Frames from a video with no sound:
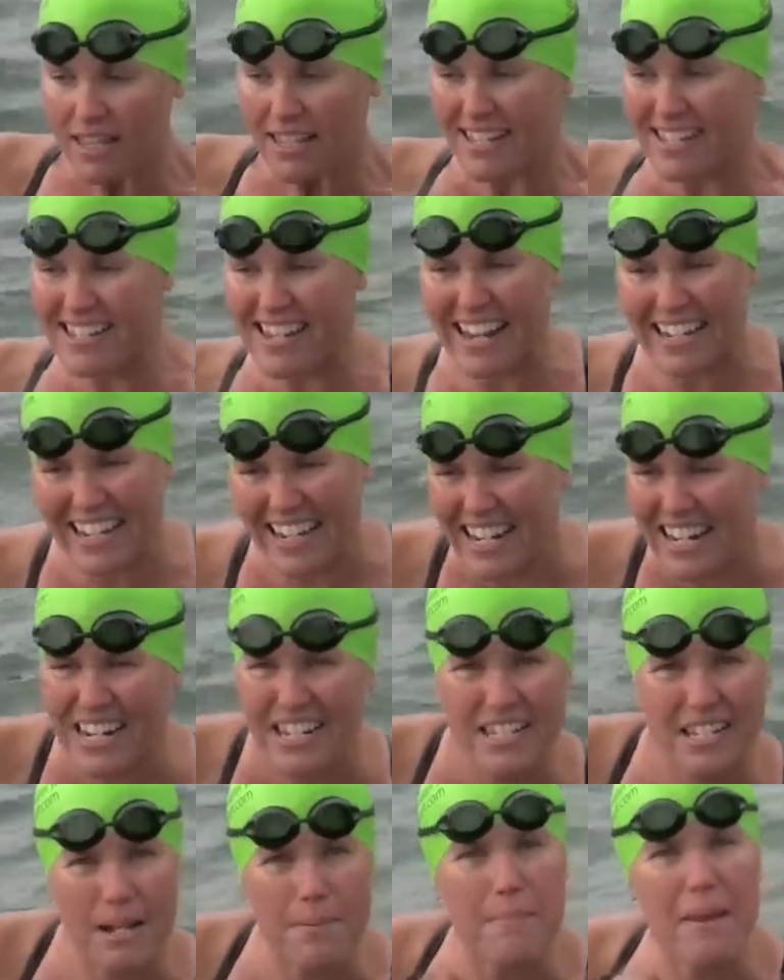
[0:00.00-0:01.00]
The second
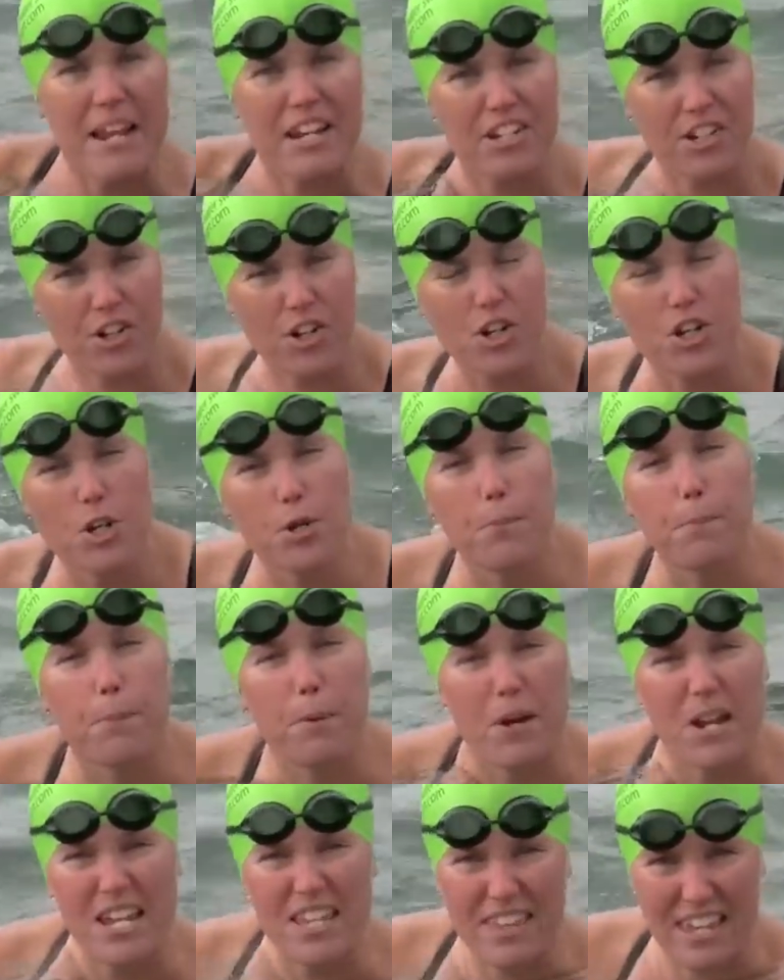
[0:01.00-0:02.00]
is to make sure you
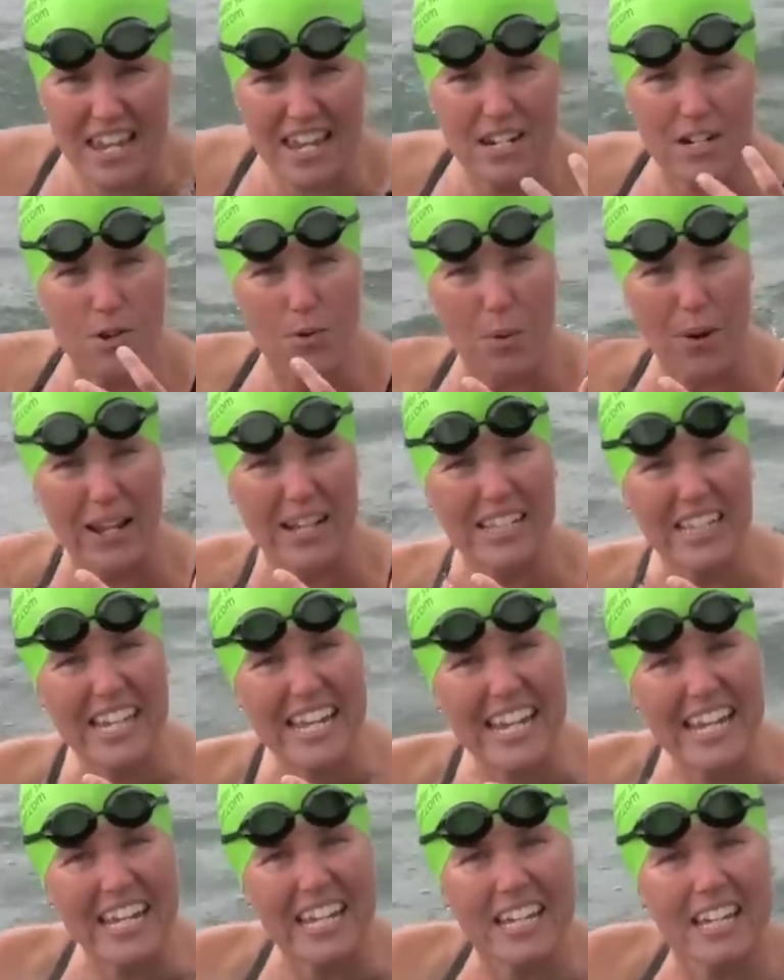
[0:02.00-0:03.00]
breathe in
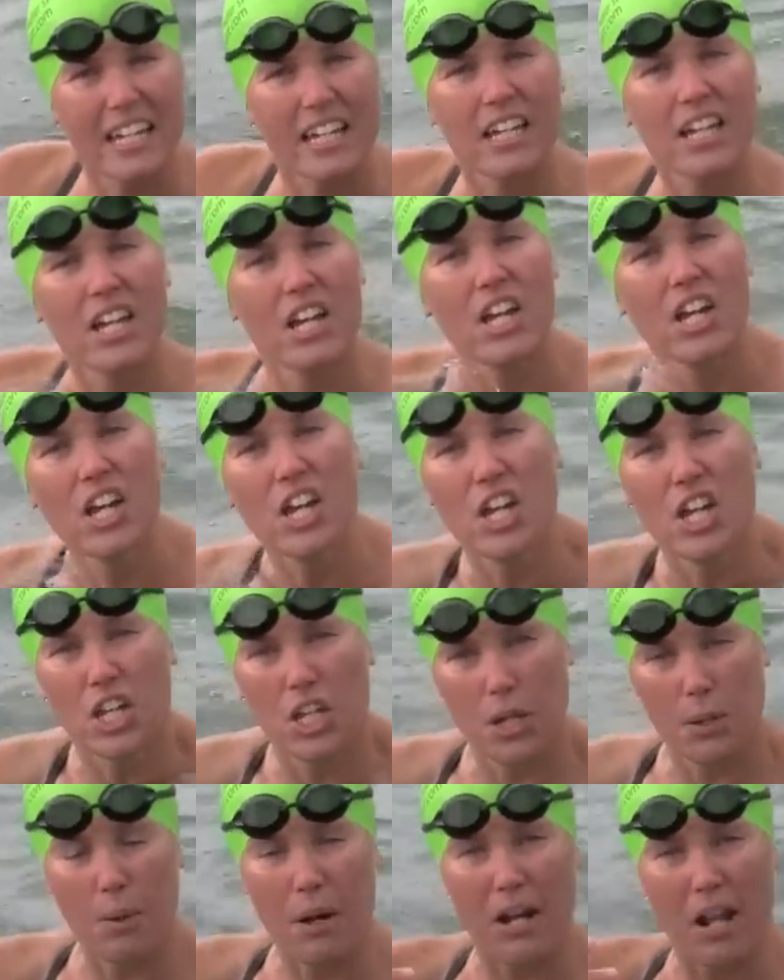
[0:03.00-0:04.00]
quickly.
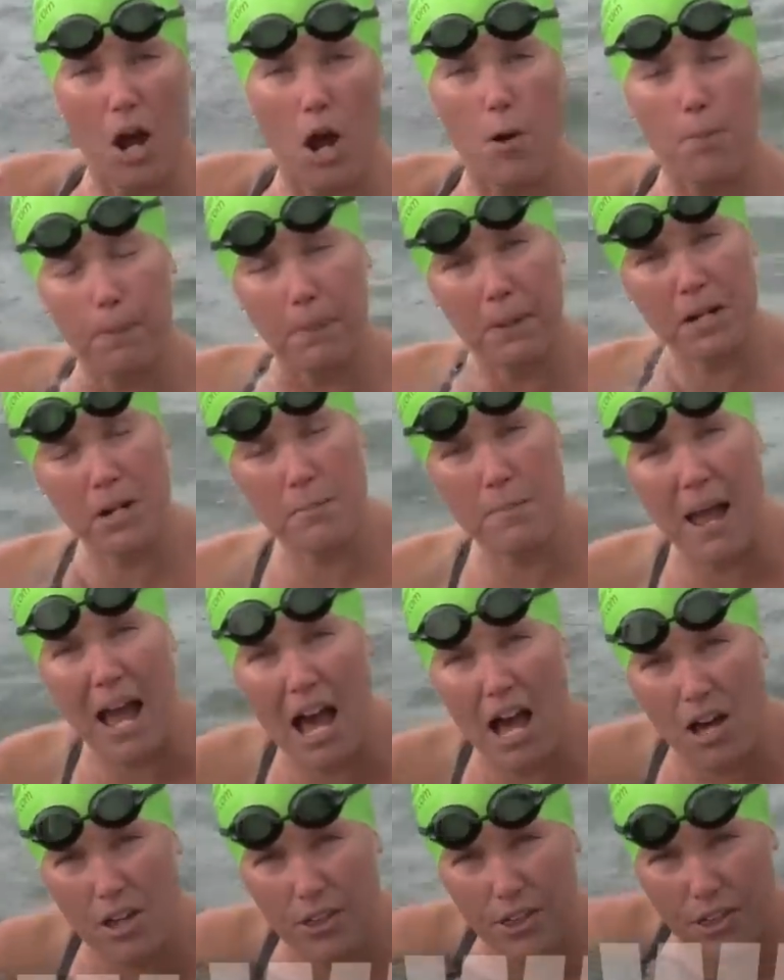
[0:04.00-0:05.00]
You want to open your
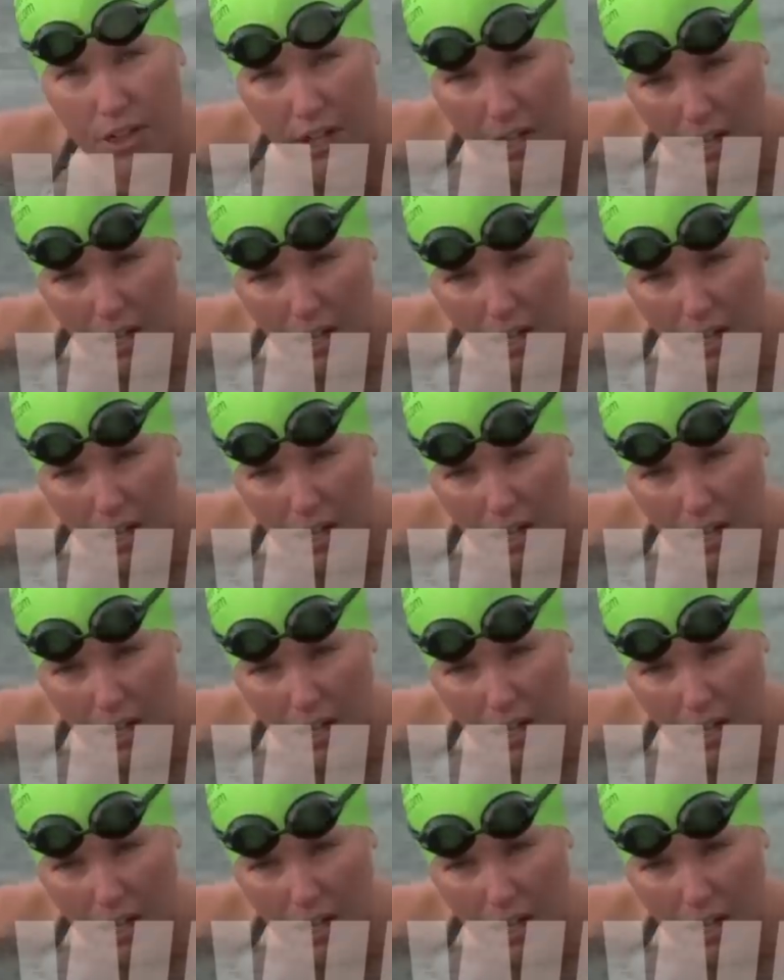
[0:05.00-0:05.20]
mouth,